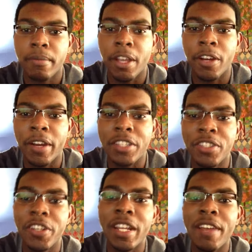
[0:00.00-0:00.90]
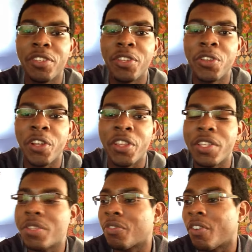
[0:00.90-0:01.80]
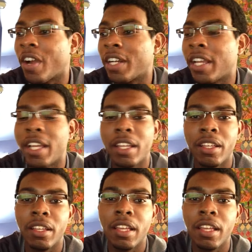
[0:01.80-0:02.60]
All right, so good afternoon on this Friday,